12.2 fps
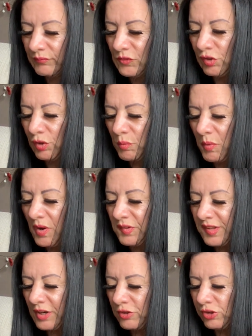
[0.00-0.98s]
Two wands,
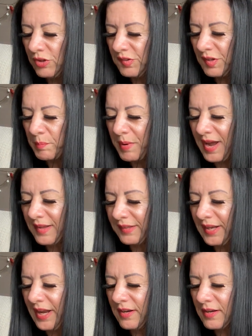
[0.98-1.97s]
they're choosing a path.
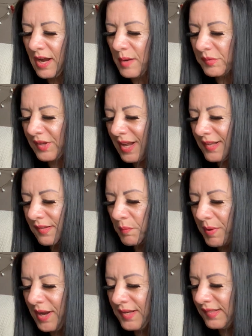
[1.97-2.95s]
King Cups, Cancer,
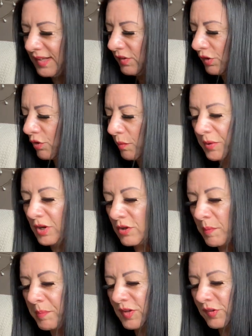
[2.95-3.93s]
Pisces, Scorpio. It
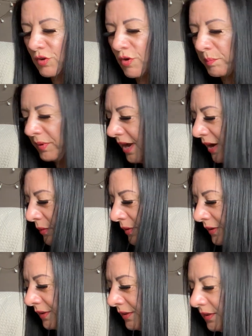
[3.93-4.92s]
could be a Scorpio.
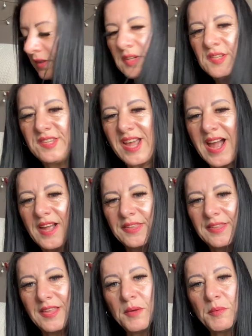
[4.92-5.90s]
Death.
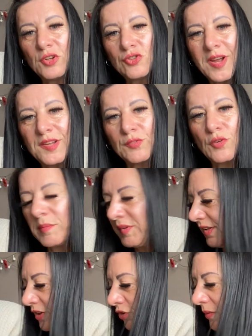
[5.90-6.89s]
They want to transform a
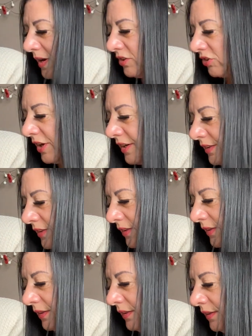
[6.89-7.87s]
situation.
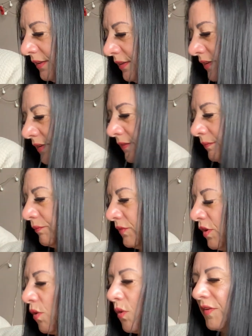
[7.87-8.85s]

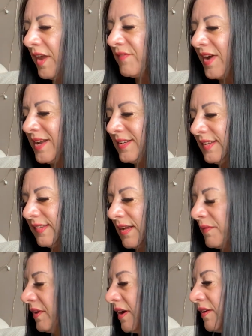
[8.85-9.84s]
Or they've ended
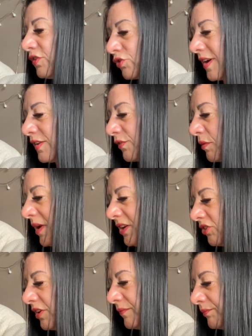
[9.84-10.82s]
something. No, it's
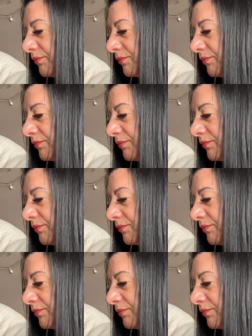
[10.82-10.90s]
transformation.